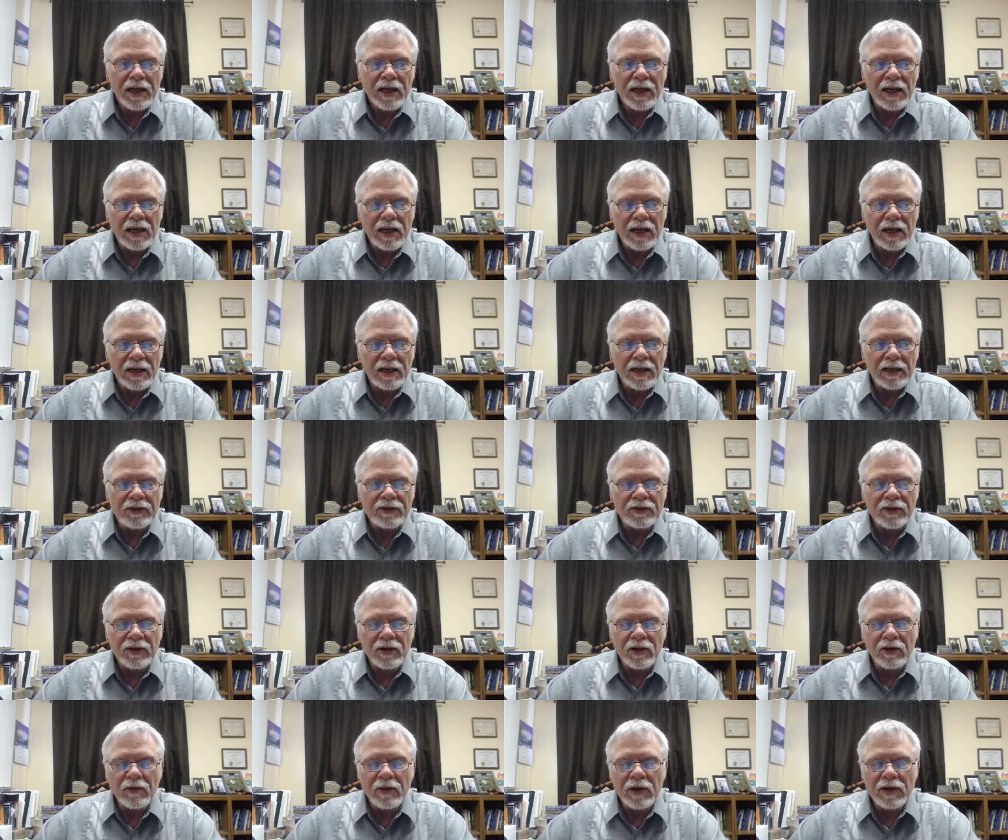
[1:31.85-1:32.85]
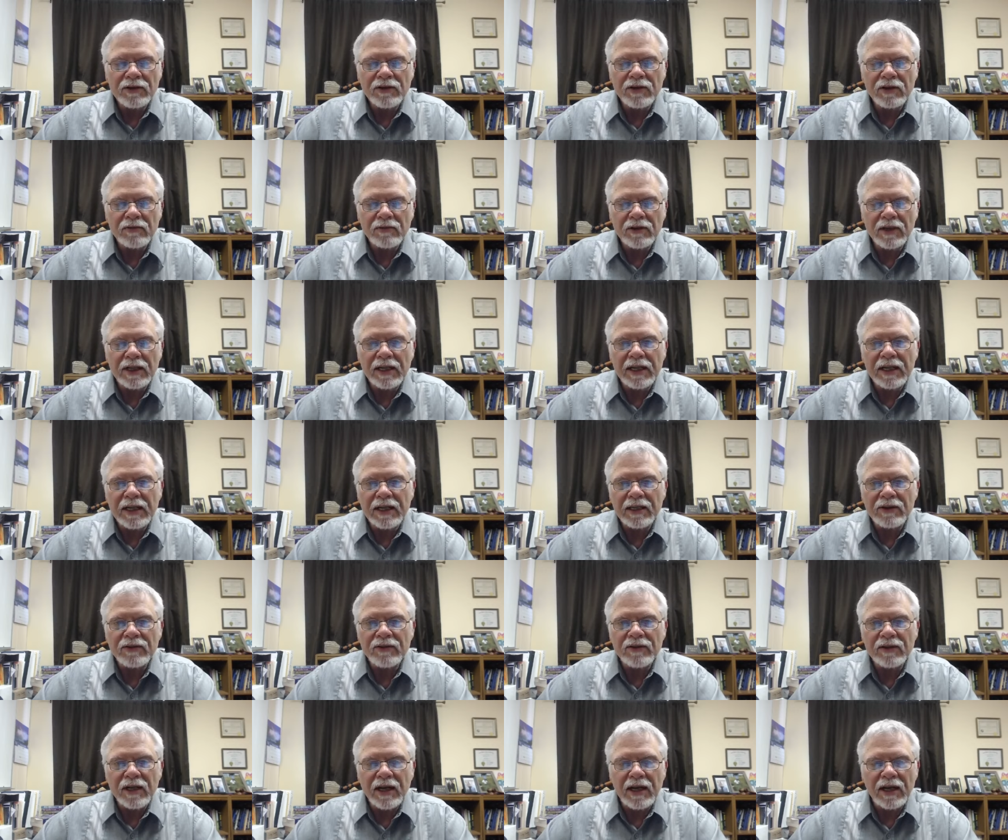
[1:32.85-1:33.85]
Uh, and so the question really
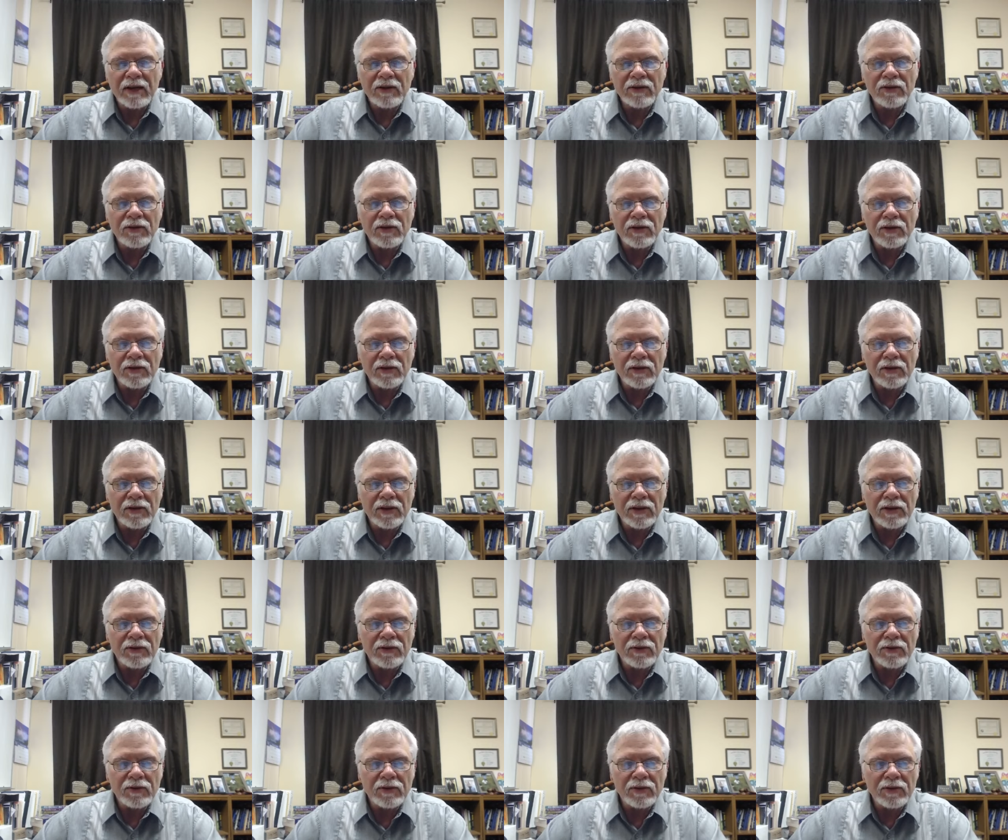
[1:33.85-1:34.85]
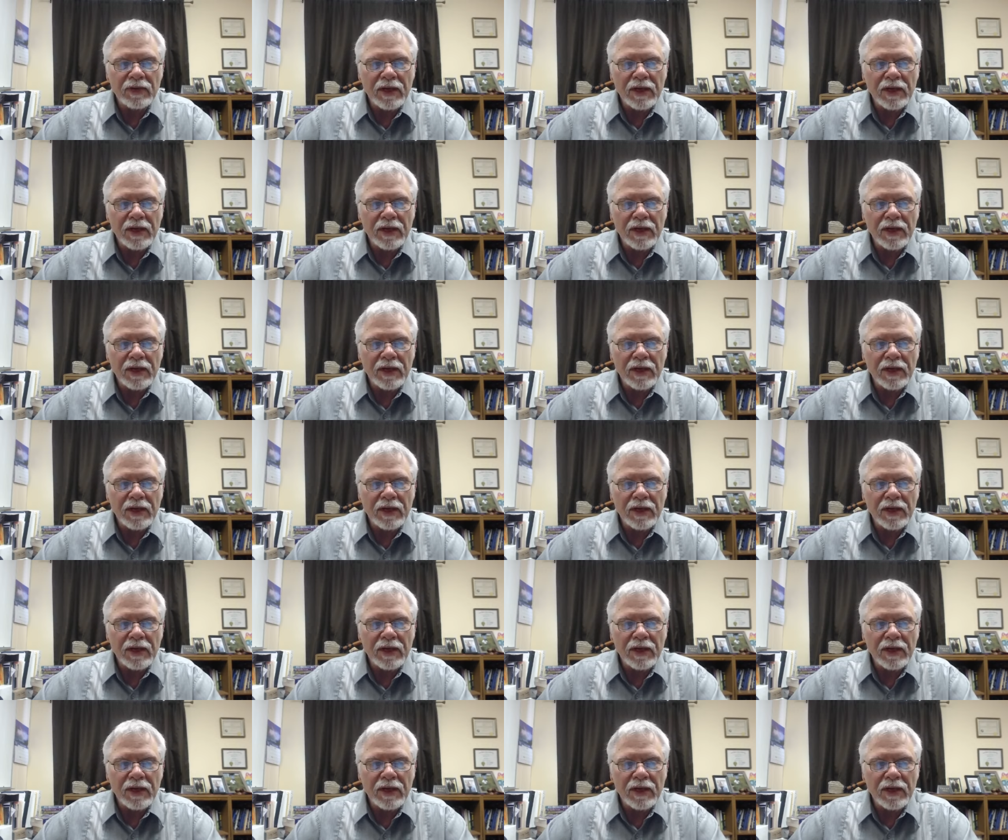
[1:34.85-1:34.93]
gets down to is